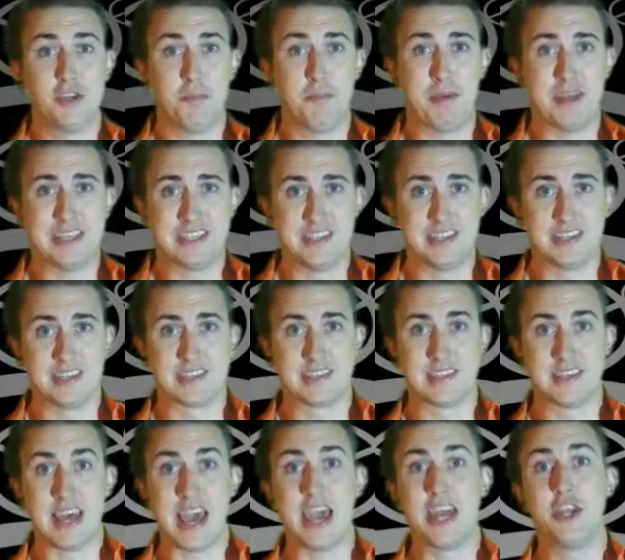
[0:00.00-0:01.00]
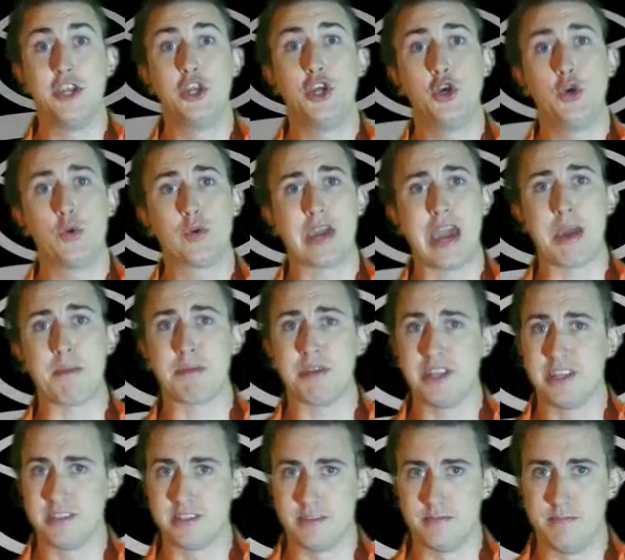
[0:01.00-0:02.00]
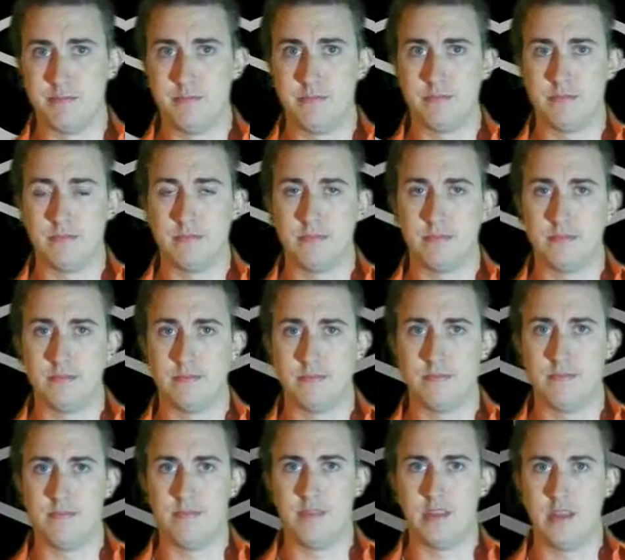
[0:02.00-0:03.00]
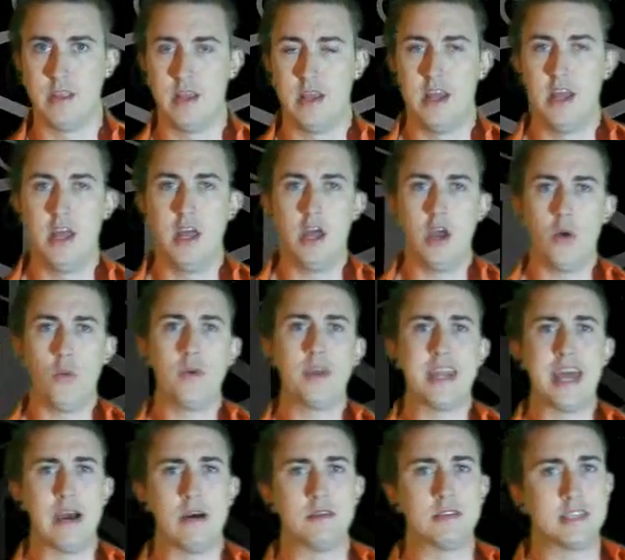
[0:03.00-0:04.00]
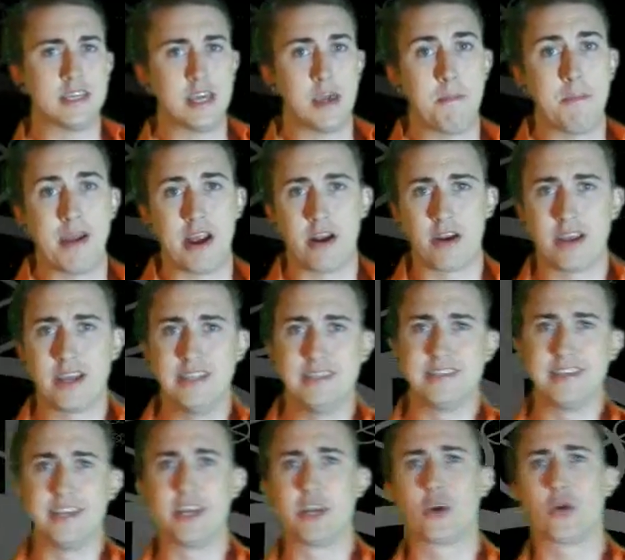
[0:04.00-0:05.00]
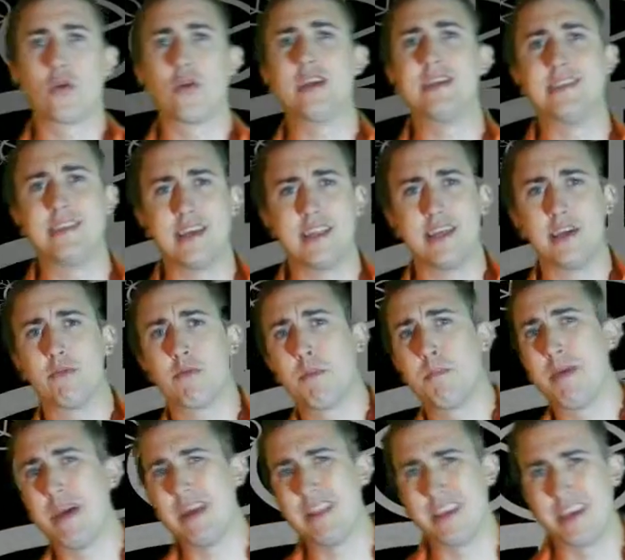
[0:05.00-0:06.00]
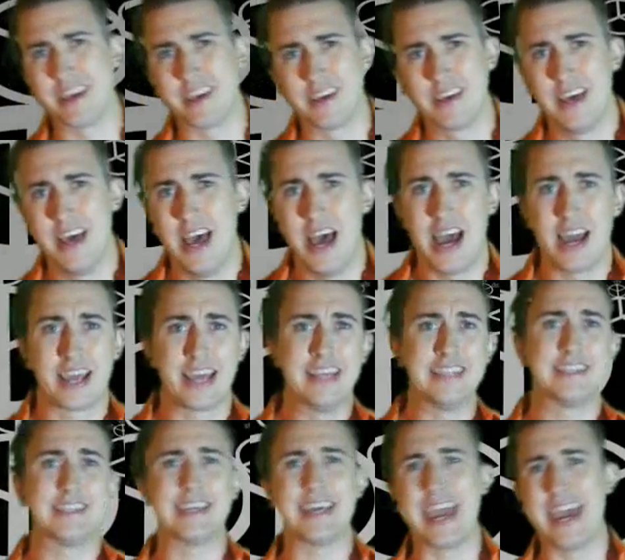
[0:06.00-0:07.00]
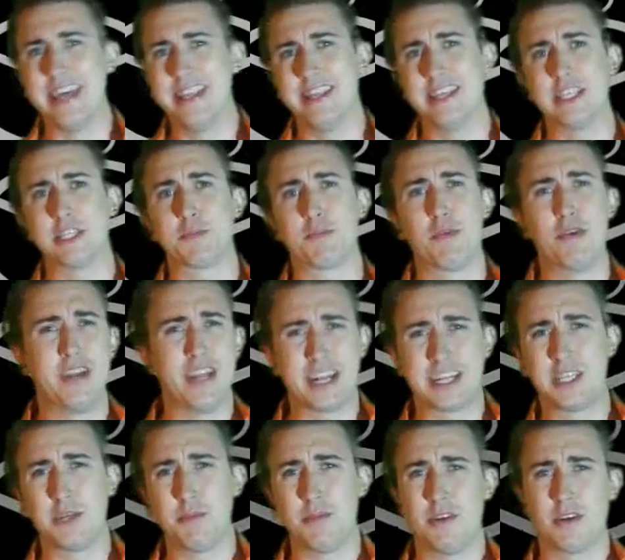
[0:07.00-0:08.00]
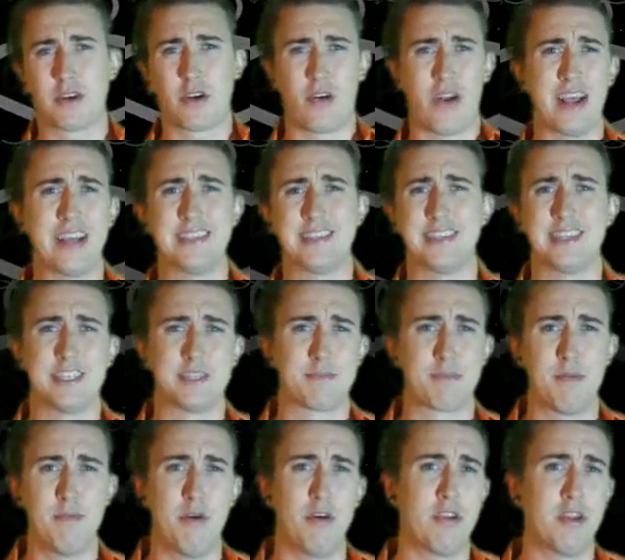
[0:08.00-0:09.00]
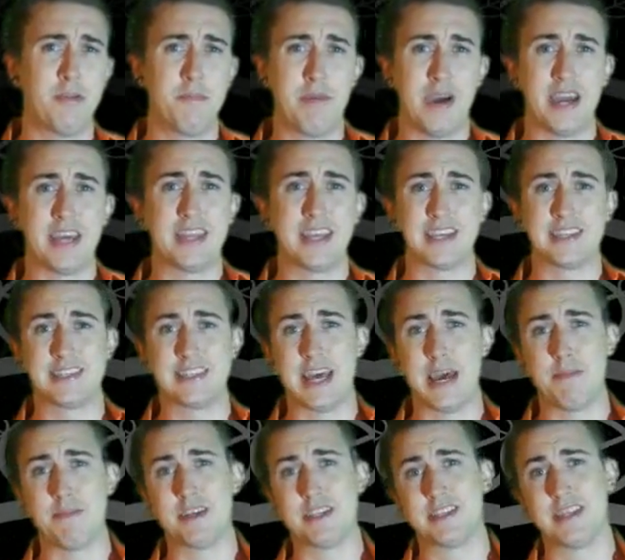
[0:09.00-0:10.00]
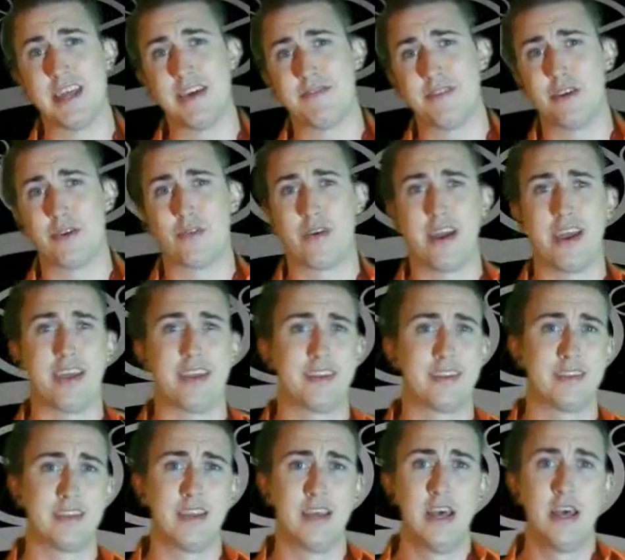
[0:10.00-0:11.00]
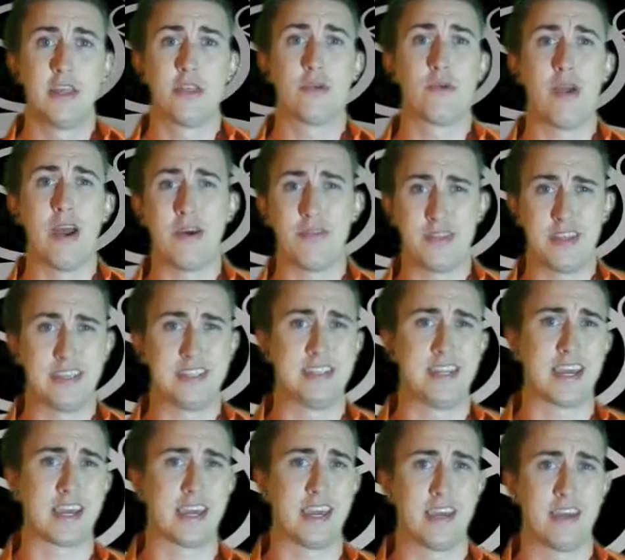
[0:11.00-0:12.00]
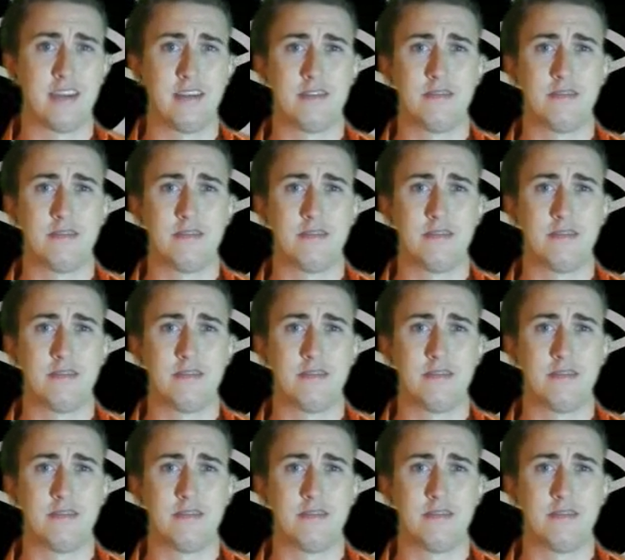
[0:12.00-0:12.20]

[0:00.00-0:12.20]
Business and New Capitalism. What kind of world is this? We now see Americans increasingly rebelling against the endless predictable crises promoted by the established left and right throughout this decade.